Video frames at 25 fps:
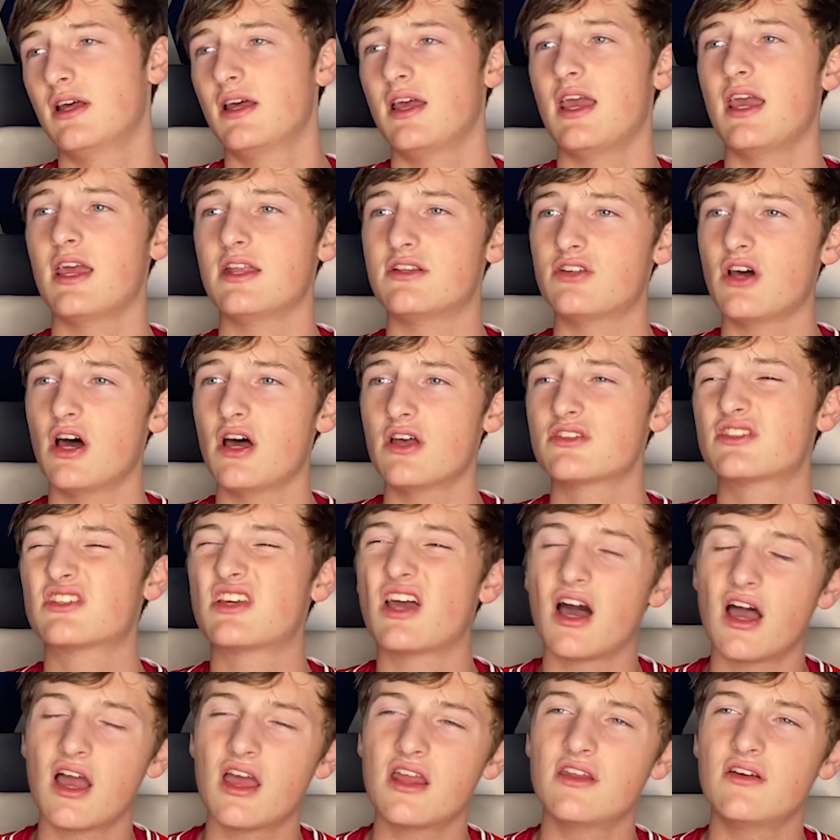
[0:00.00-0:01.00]
It does
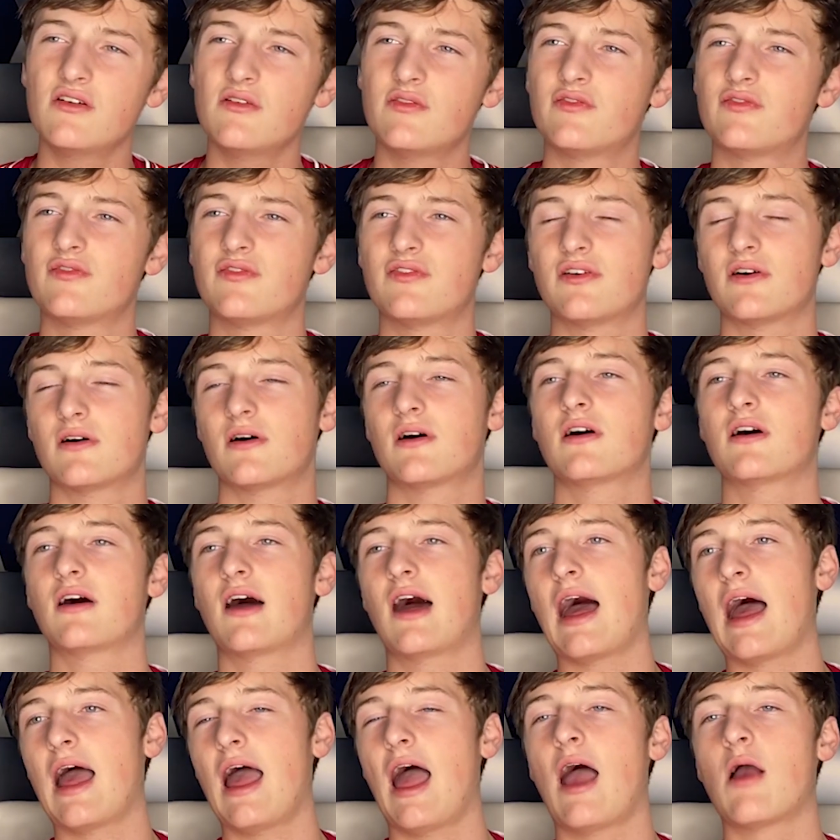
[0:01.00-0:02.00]
kind of...
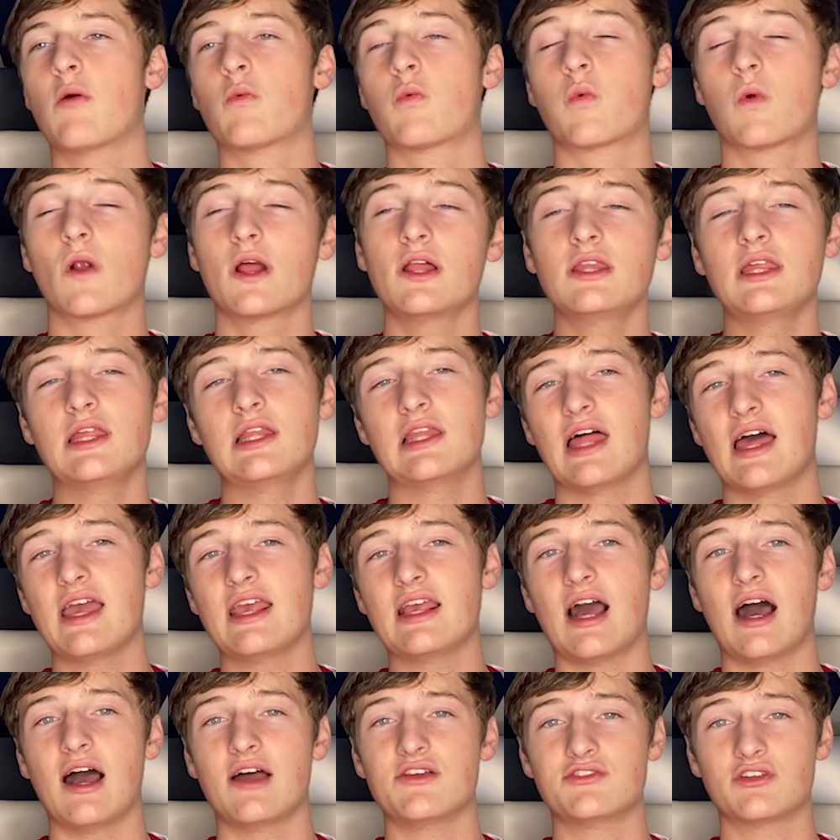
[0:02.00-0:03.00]
I really like
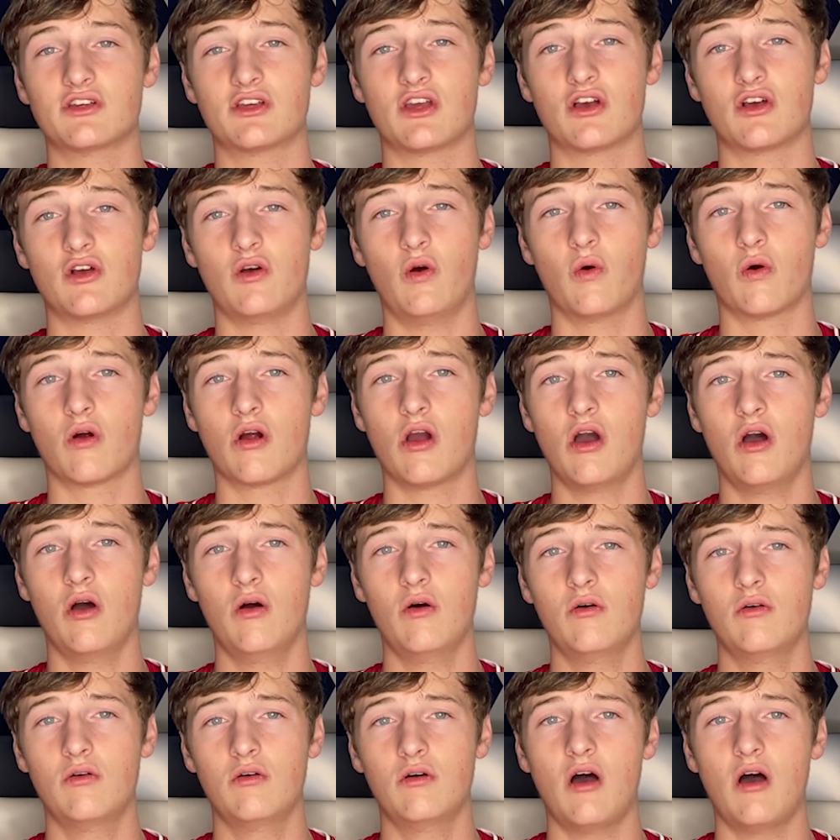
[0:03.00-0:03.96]
Isaac Okoro.